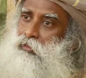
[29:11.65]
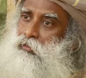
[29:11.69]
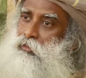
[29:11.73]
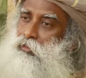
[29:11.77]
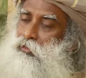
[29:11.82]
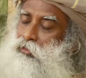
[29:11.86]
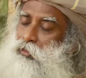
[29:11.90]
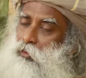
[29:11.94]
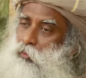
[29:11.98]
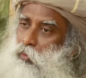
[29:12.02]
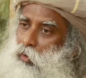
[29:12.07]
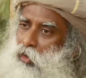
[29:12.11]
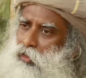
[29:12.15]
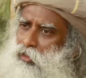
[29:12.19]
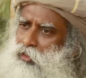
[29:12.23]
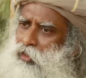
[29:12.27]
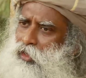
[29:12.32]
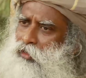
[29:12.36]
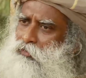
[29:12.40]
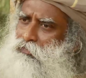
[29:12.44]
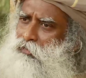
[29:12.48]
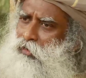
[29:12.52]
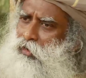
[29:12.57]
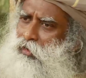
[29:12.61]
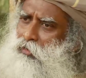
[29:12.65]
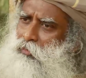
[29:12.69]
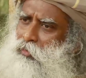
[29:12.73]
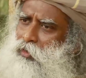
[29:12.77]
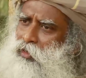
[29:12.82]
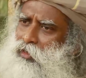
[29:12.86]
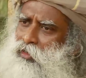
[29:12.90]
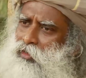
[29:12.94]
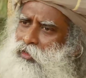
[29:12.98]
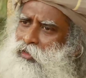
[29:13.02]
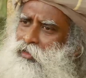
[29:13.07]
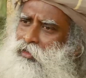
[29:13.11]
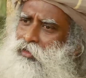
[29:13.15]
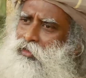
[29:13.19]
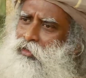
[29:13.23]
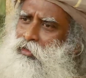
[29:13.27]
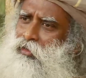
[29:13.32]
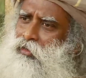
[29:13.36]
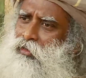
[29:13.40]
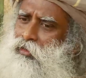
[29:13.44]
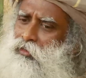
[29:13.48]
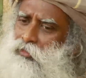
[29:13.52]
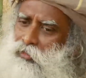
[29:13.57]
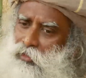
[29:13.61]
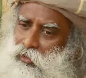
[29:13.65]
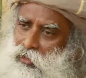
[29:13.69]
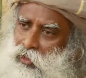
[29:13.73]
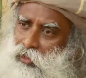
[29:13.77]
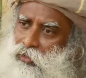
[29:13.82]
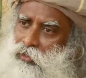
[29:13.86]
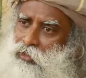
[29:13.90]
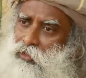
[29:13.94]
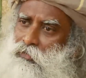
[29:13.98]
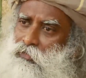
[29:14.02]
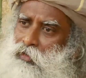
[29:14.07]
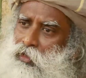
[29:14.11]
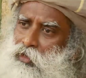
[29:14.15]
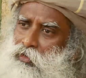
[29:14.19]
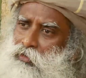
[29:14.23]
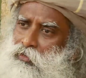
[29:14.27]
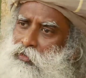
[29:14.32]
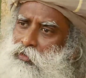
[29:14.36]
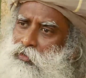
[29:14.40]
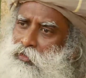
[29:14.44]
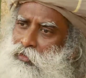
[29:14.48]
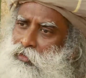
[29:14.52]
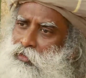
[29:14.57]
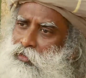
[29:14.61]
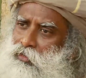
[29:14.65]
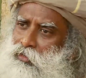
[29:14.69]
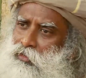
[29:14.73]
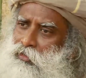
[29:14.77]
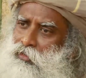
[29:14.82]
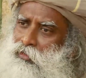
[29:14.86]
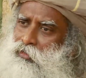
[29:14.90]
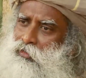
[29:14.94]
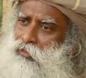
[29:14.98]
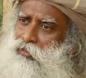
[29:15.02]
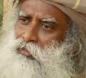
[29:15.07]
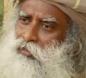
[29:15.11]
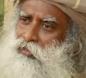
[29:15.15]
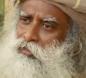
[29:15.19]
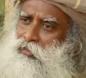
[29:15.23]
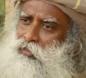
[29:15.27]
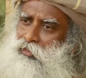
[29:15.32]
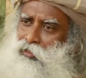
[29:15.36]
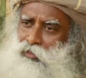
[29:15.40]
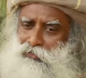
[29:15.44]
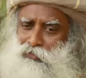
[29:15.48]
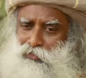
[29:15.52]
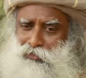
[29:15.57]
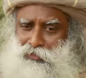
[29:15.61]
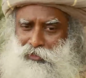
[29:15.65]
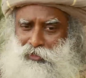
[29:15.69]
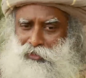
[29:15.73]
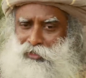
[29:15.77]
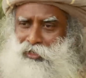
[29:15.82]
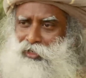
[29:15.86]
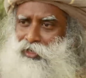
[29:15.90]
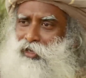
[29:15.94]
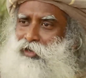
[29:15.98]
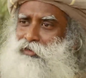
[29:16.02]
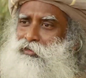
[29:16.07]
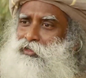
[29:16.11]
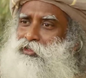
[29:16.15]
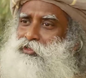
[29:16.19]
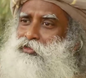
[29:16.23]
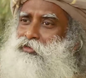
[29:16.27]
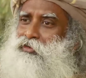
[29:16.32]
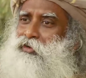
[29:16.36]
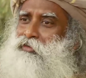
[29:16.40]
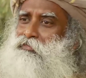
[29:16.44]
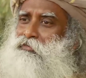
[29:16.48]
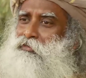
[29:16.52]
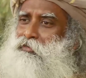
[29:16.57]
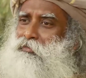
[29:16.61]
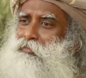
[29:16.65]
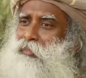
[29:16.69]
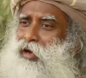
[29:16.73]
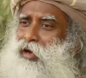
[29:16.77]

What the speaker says: I said, what, that far away? He said, yes, the way you're going. If you turn around, it's only 4